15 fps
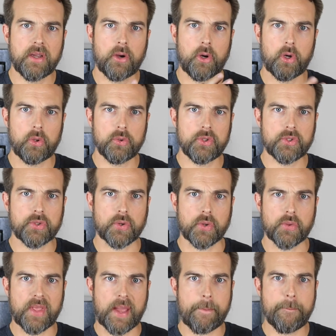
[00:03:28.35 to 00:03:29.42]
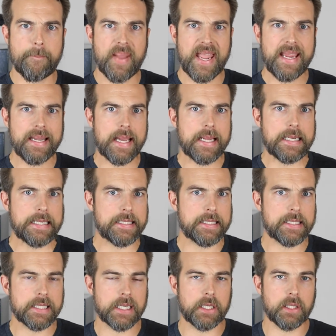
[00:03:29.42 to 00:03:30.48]
holster that may not
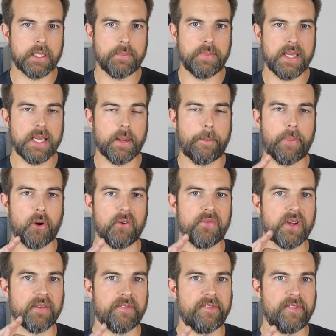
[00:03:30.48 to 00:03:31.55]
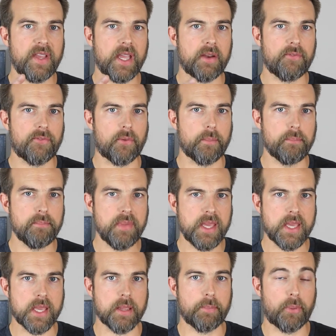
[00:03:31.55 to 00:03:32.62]
necessarily be a perfect fit for
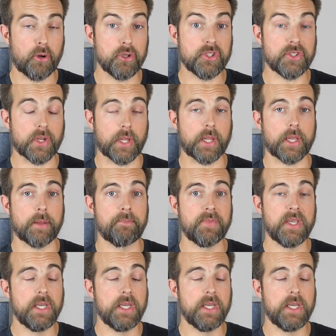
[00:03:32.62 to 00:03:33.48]
me personally